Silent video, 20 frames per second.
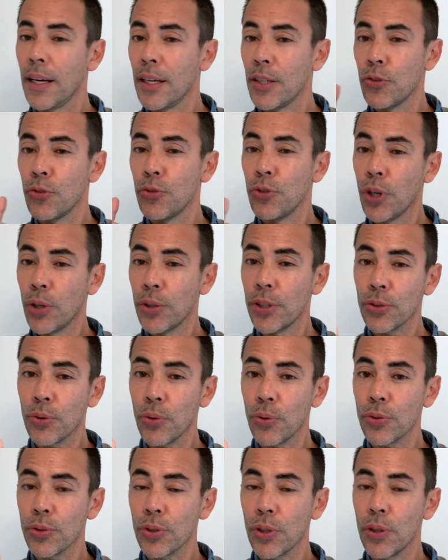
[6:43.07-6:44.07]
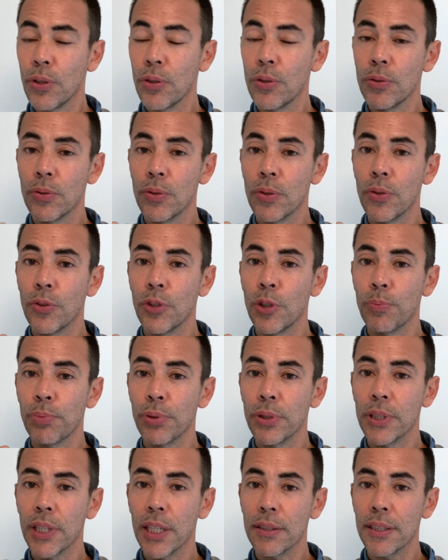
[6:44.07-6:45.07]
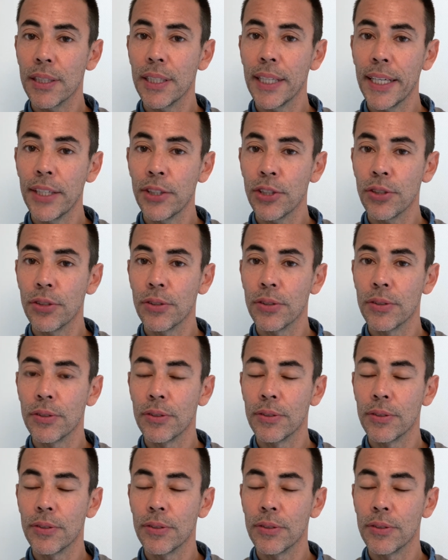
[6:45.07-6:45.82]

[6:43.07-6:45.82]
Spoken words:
Notice also the pronunciation.